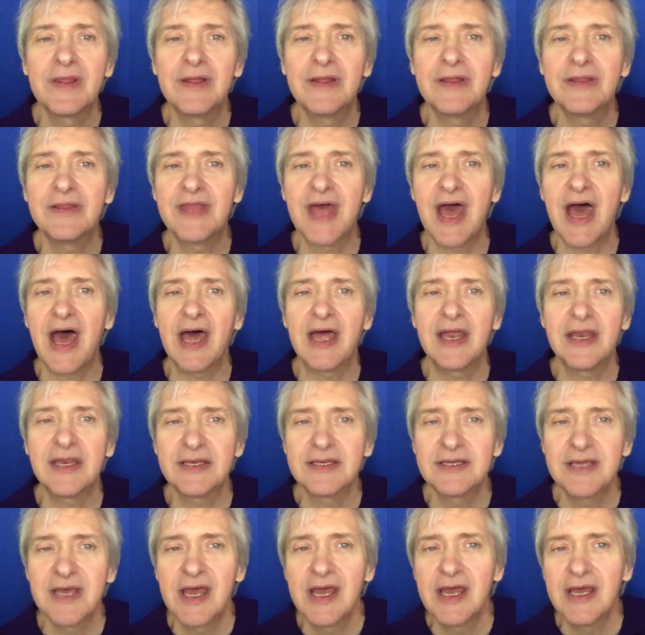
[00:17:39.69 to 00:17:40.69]
that
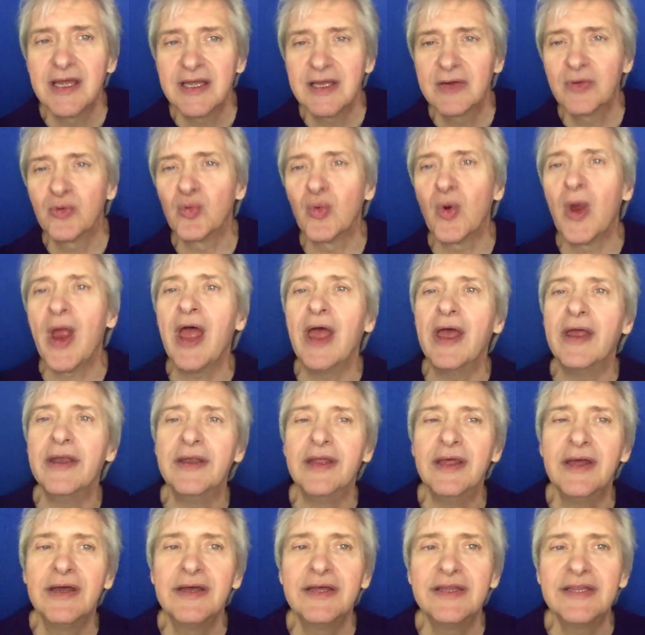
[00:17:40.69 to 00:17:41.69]
read
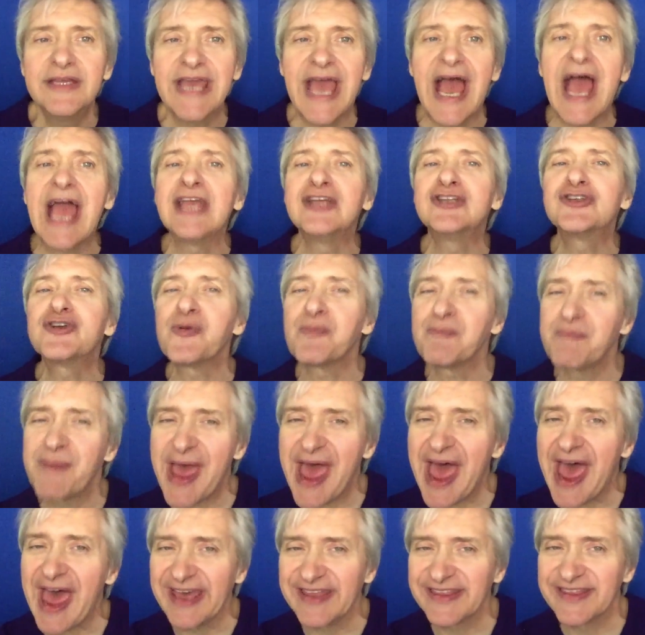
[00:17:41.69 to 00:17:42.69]
the ancient
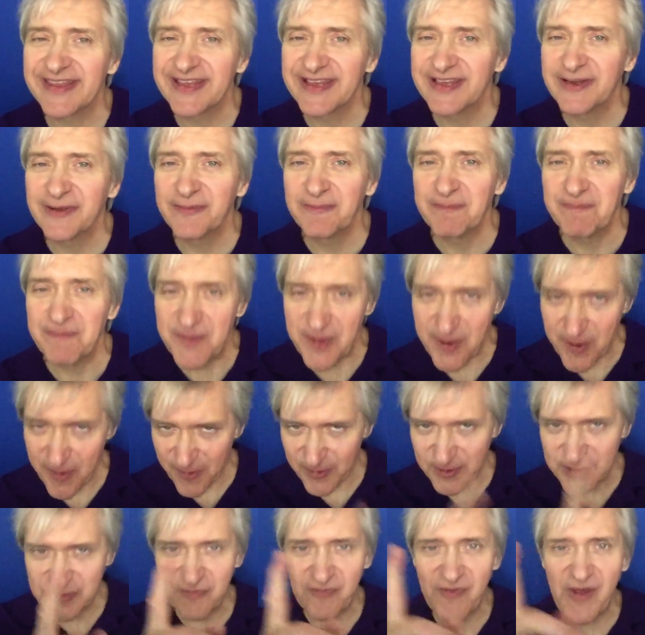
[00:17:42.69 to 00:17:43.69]
path. It
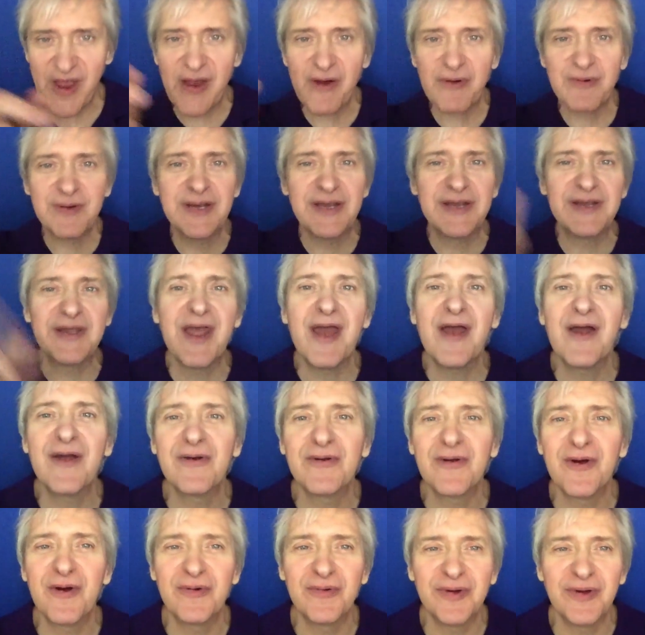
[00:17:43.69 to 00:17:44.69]
was very
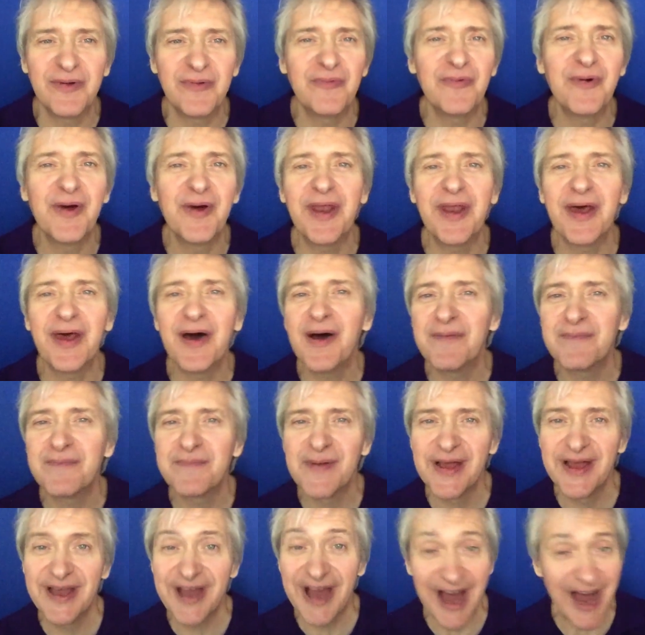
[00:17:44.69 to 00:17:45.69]
narrow and went up.
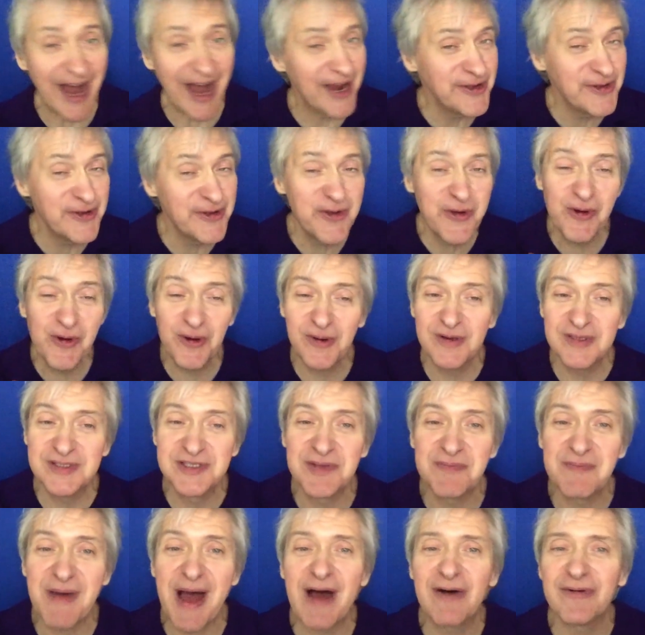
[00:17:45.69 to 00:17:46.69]
I knew it was
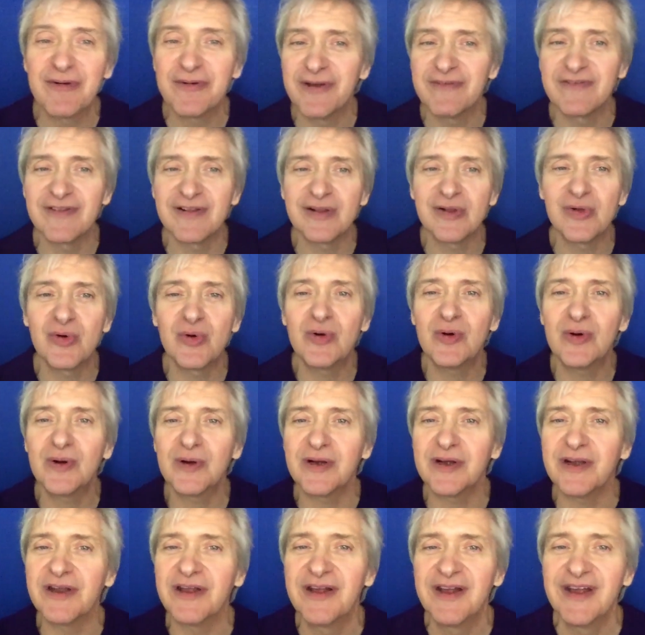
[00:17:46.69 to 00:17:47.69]
the mountain of the
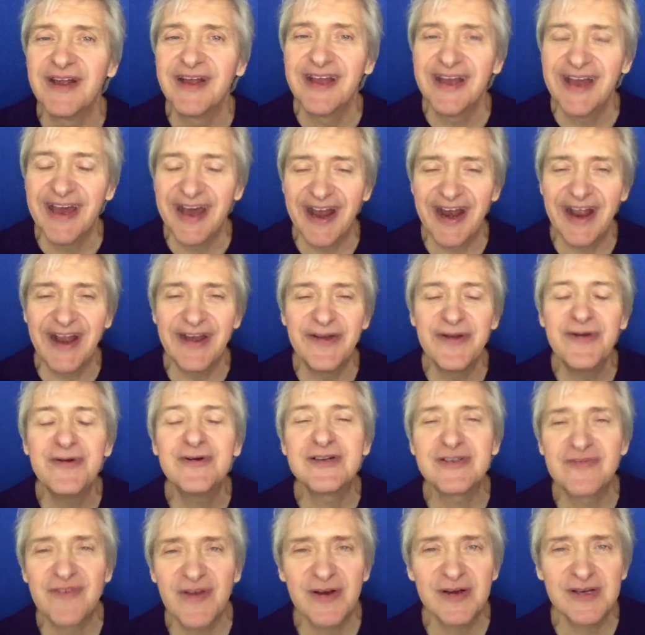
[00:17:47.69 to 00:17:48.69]
Lord. And I knew it
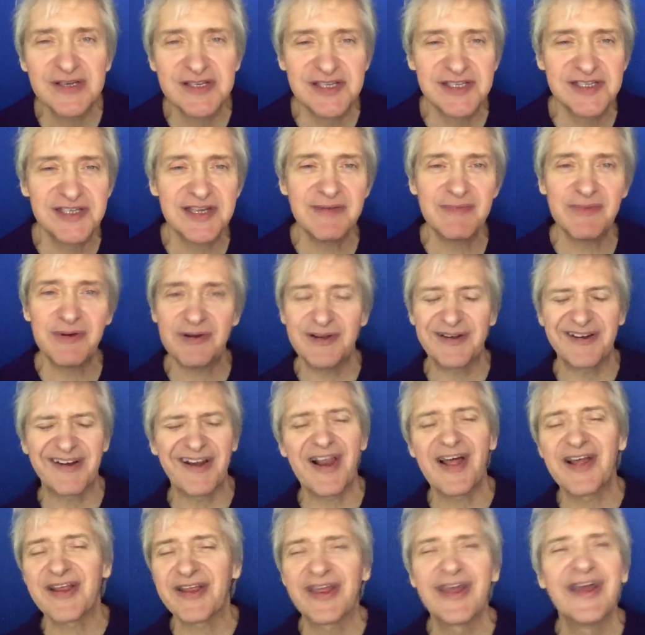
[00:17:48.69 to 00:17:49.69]
was very similar,
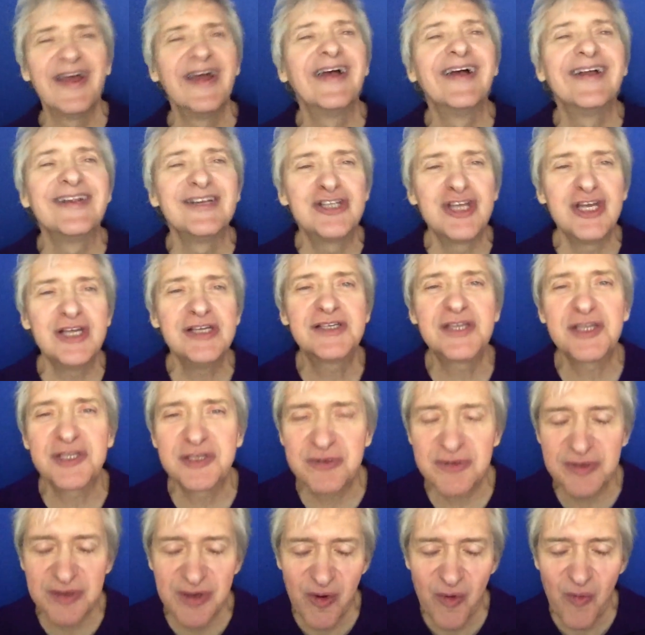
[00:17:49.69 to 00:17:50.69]
like
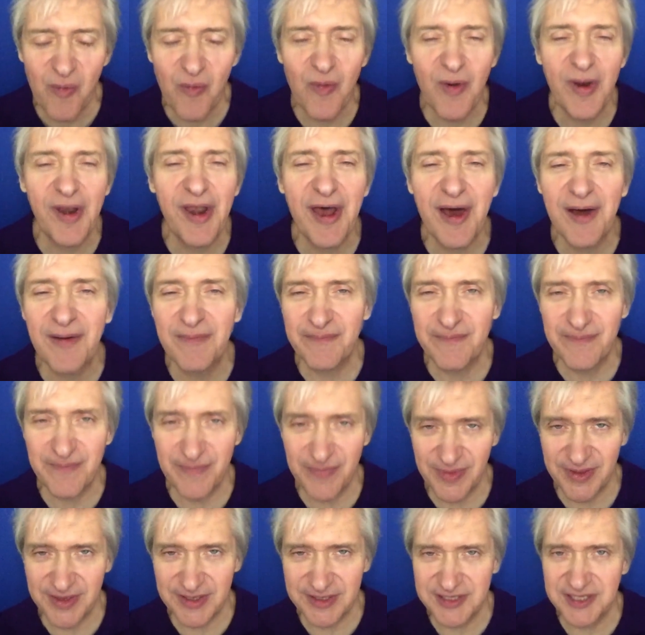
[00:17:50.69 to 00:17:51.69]
Jesus went up
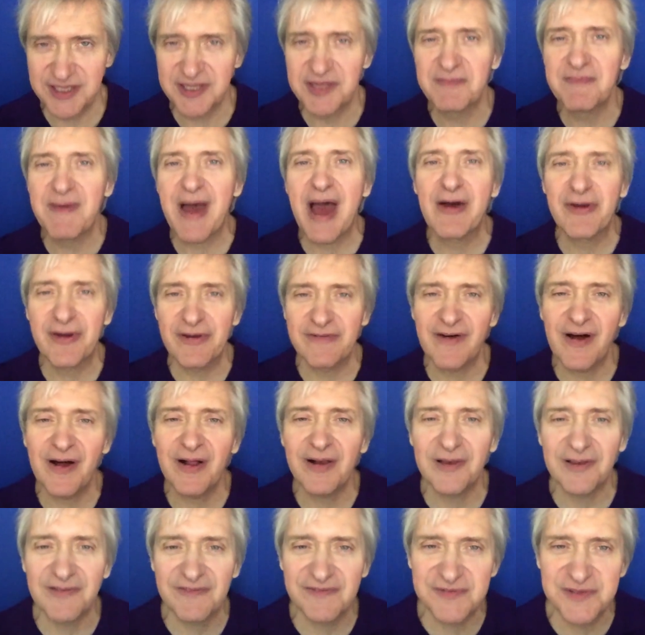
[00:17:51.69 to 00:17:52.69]
to the Mount of
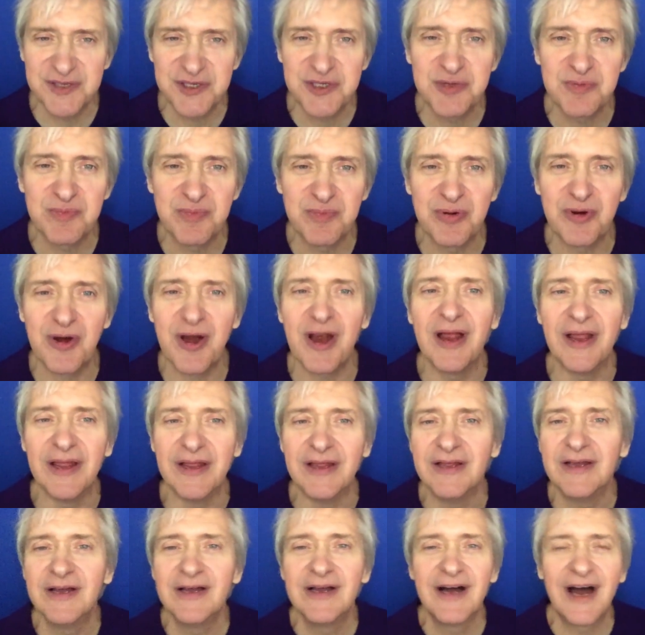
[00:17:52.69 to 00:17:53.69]
Olives to
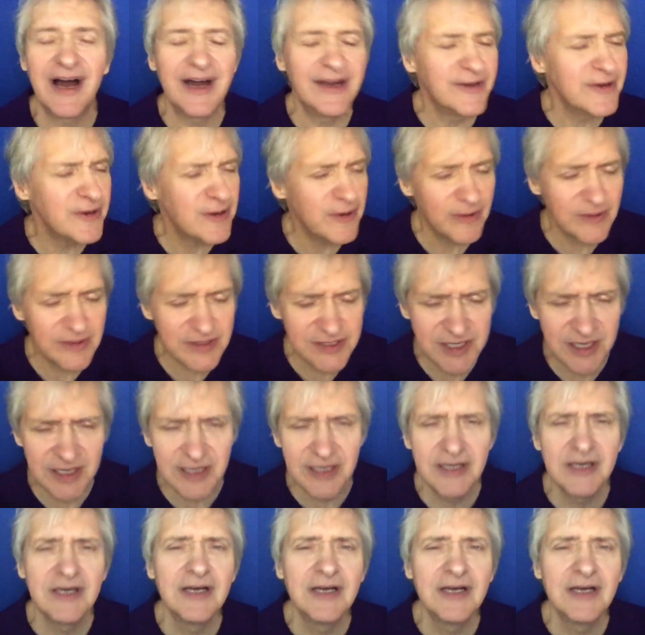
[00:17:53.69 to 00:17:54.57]
pray. I knew it was a